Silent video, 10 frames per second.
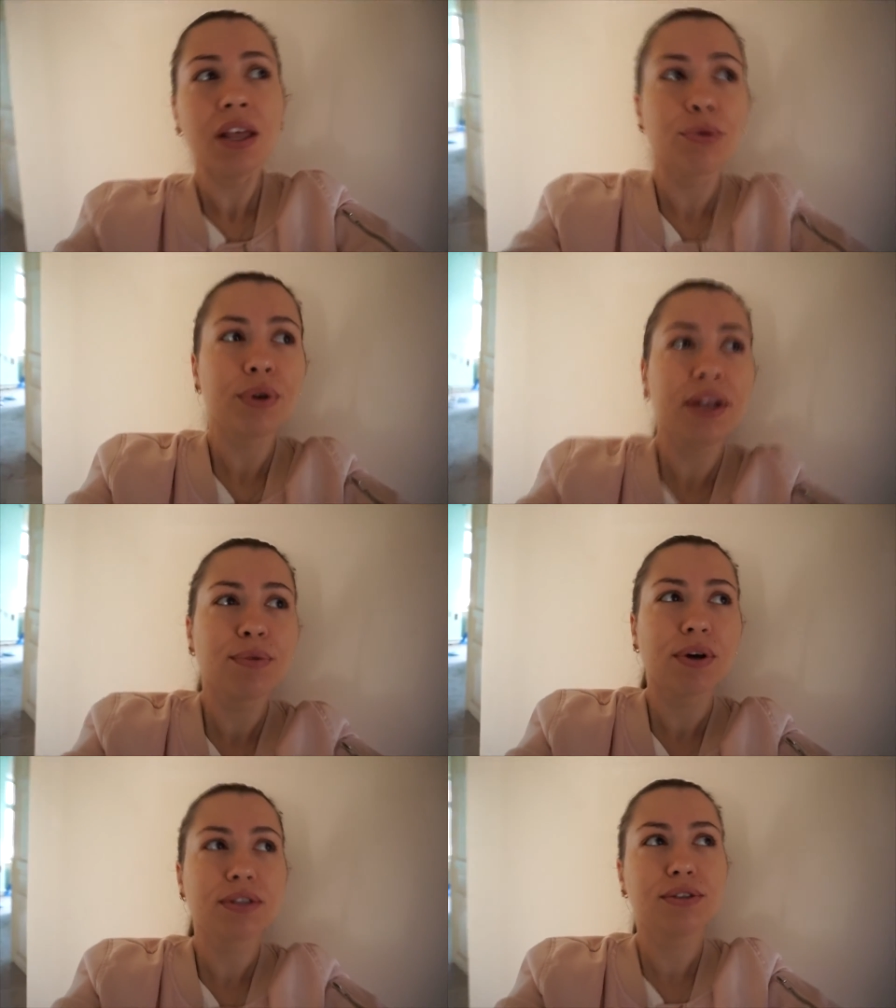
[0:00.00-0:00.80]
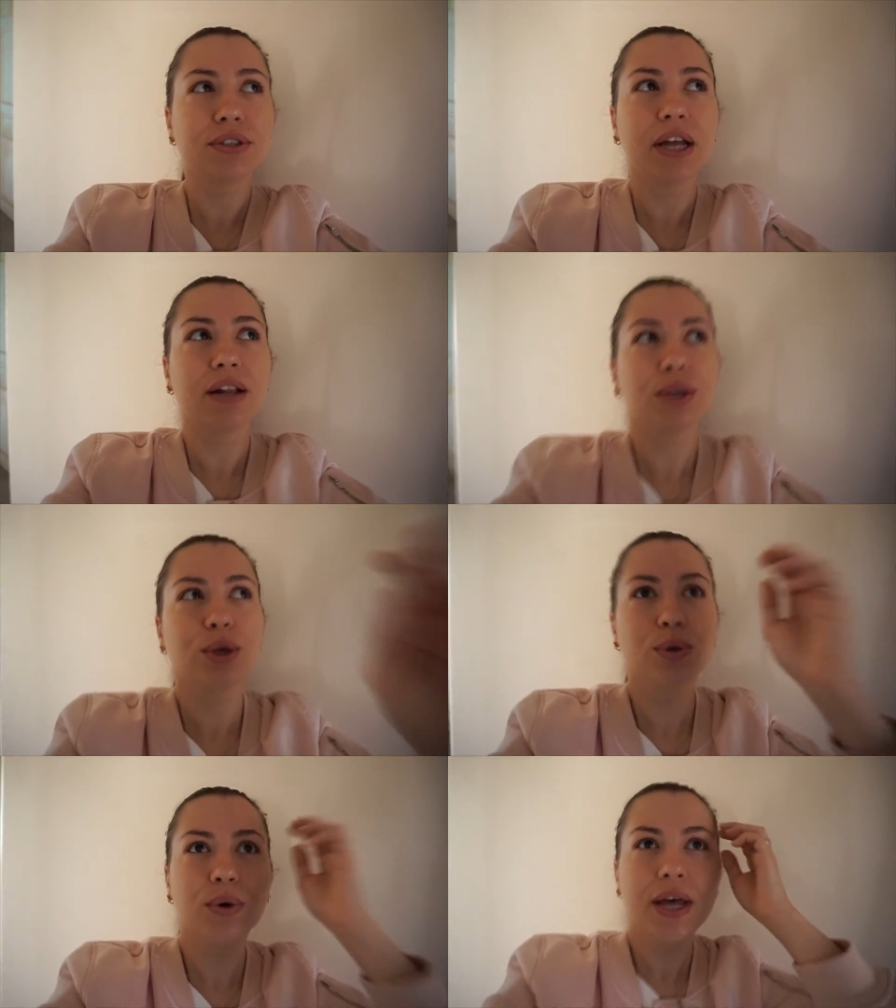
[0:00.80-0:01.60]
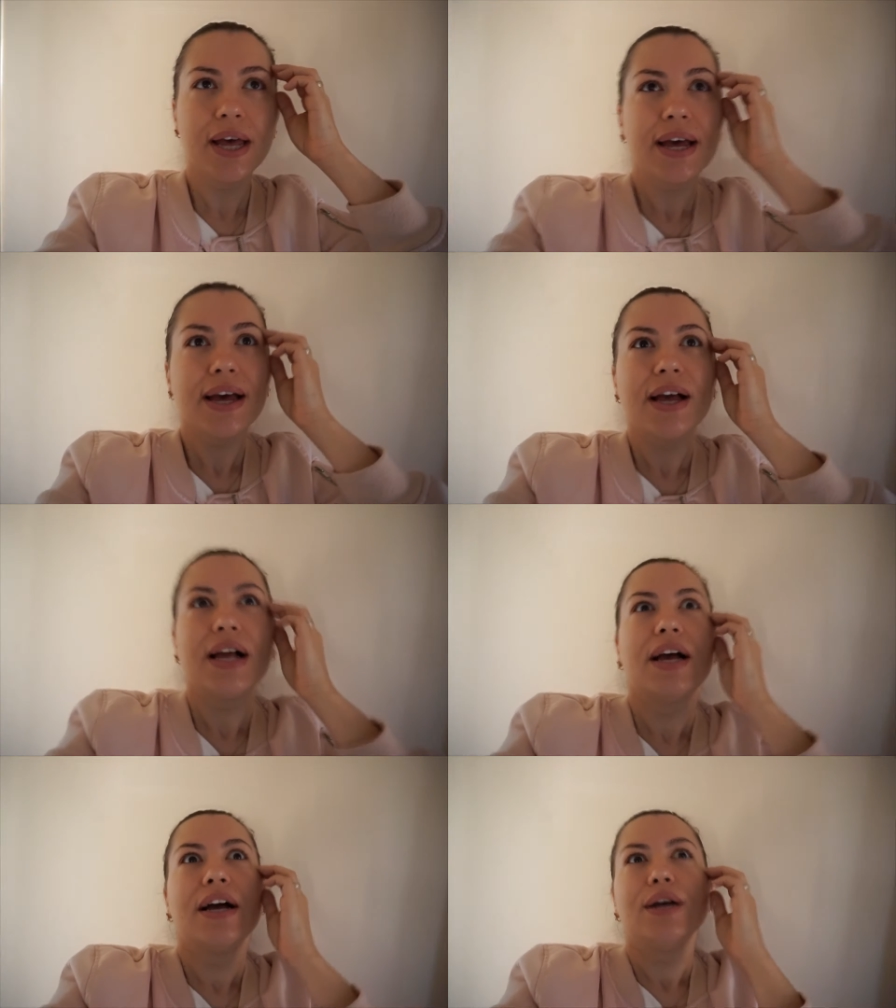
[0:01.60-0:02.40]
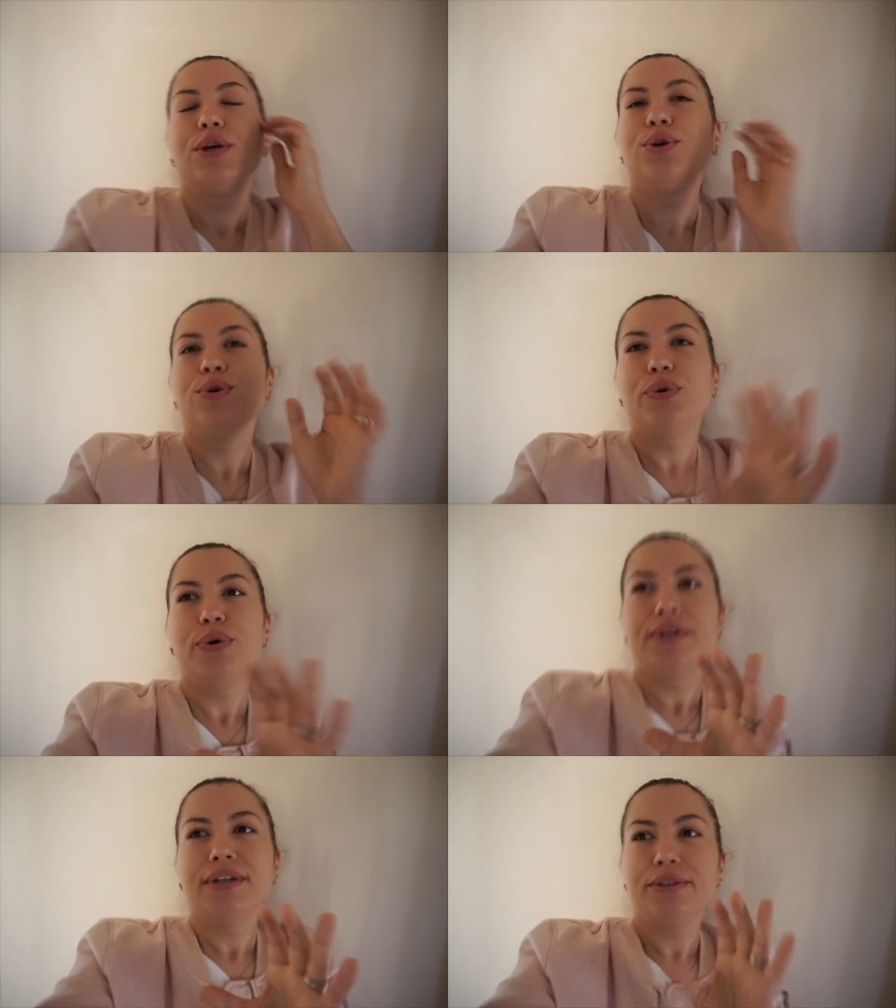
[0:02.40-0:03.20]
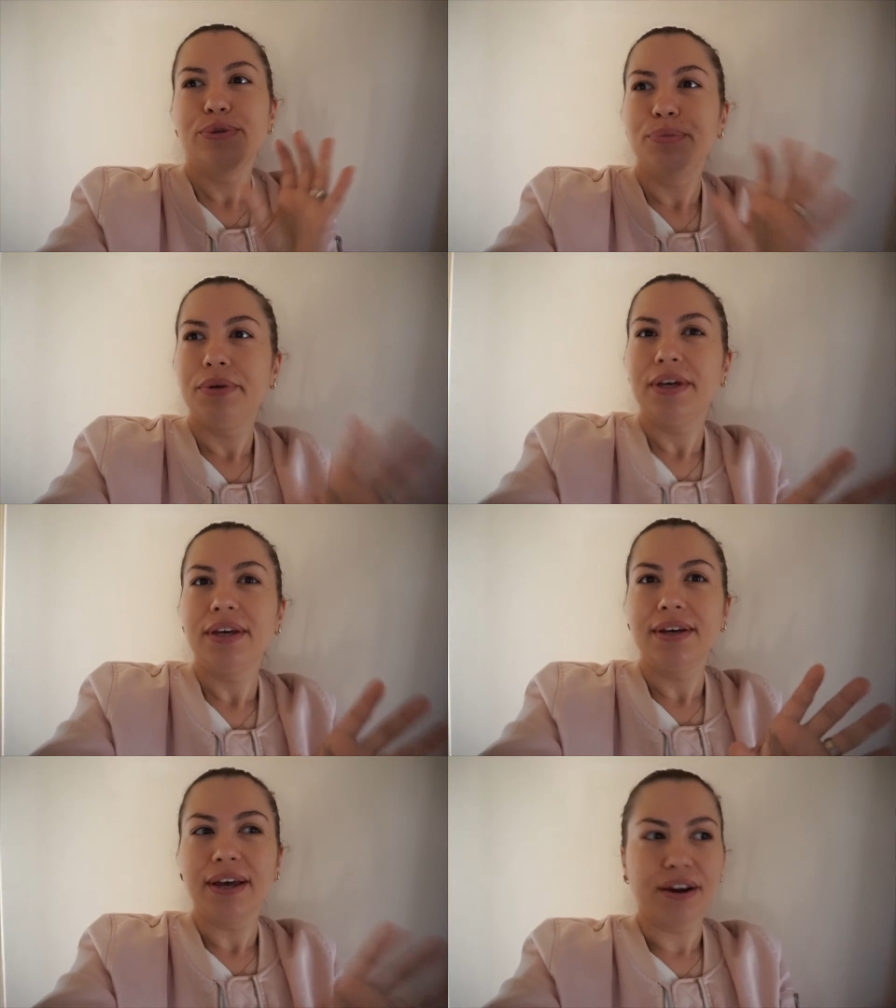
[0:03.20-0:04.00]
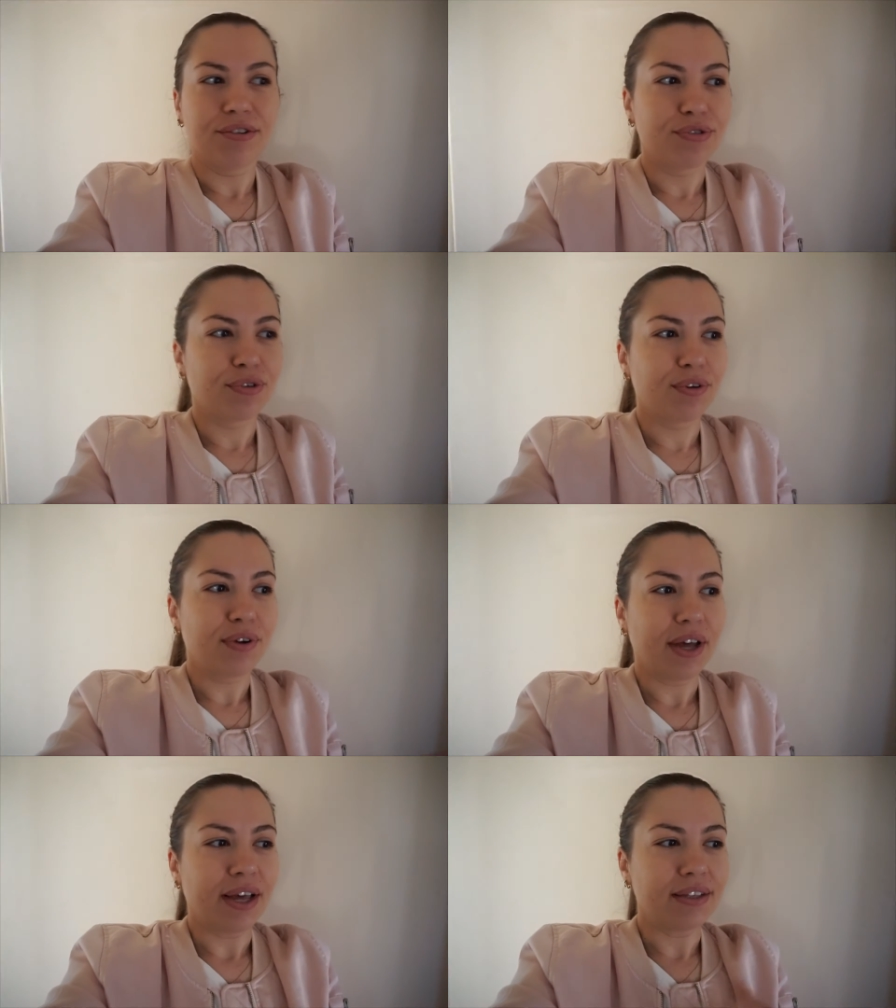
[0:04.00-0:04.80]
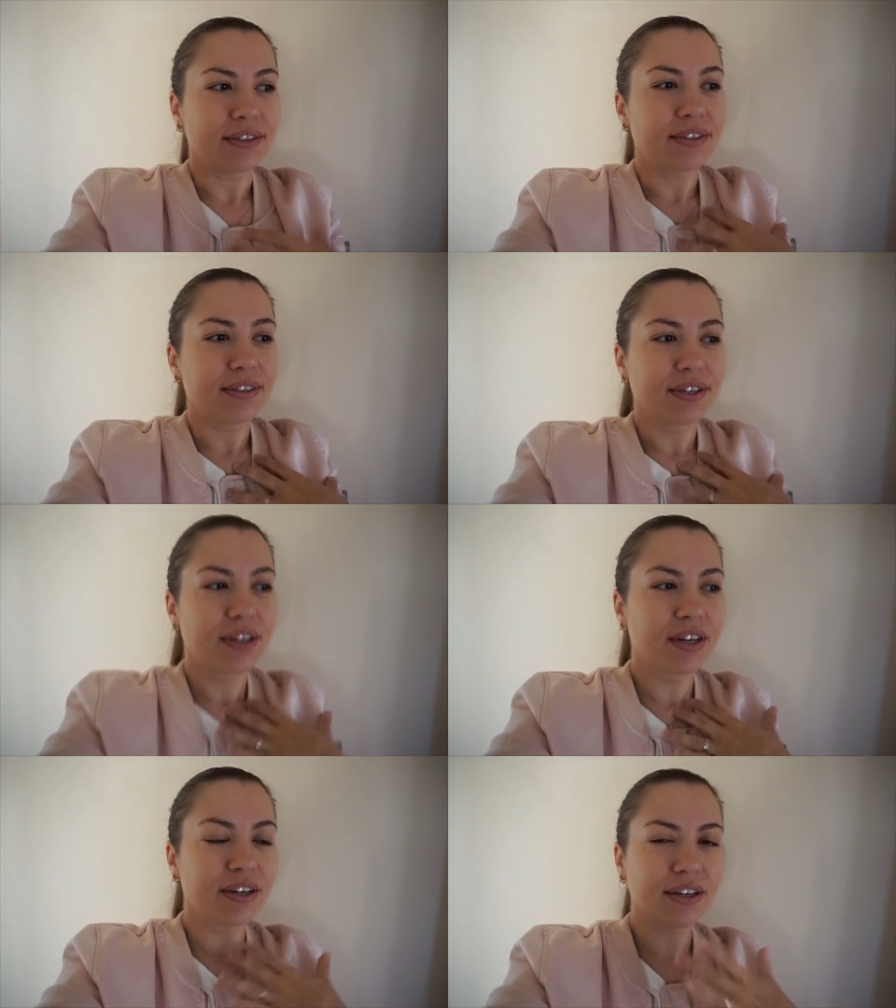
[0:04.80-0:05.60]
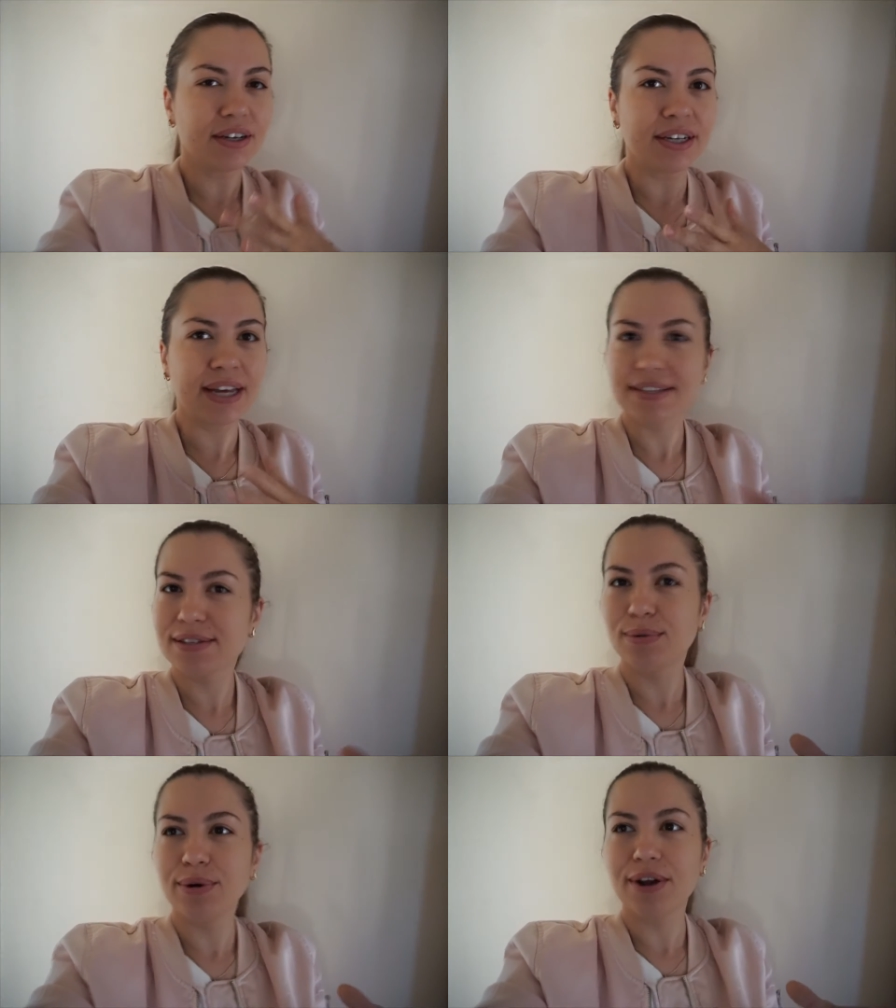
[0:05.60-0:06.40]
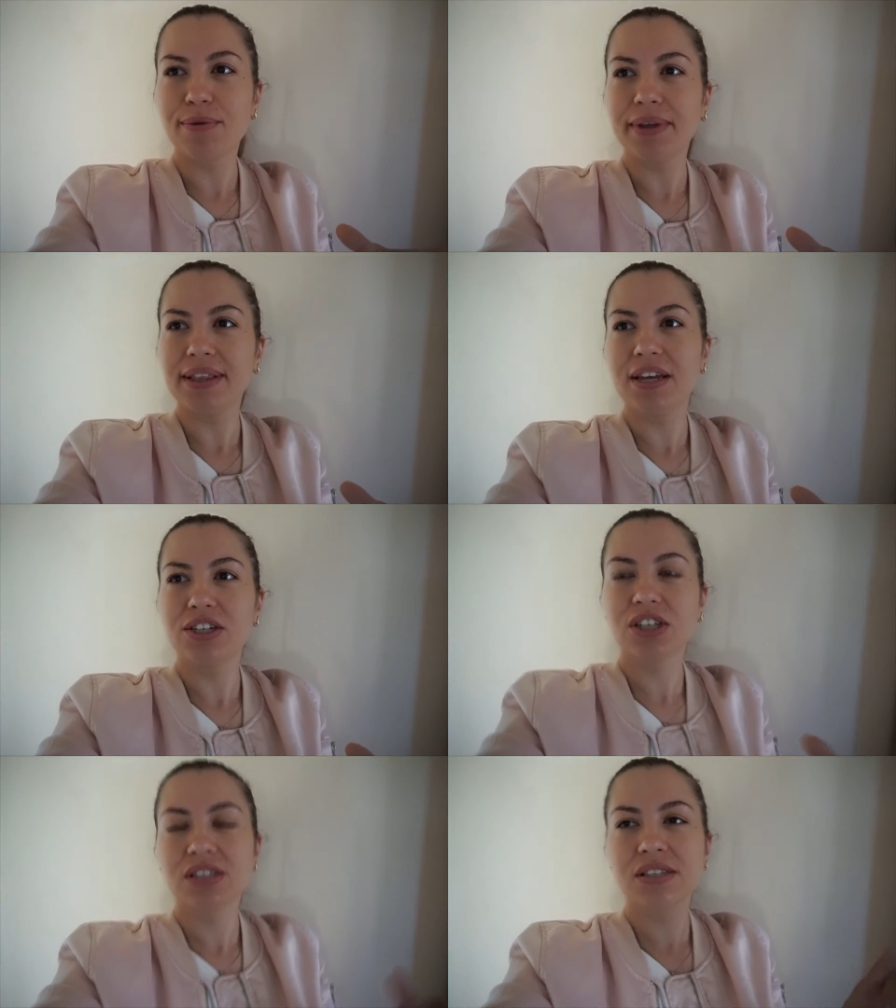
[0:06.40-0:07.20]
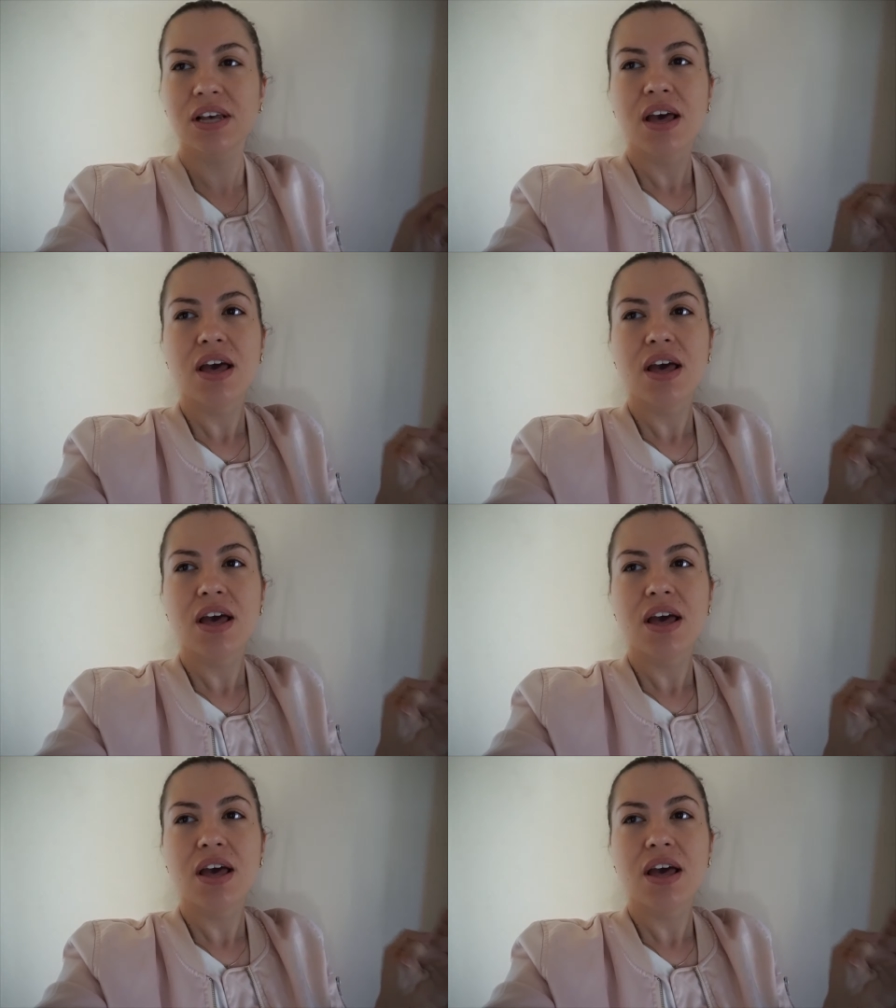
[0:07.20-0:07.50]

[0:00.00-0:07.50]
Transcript: really want to tell you, you need to be careful and get some recommendations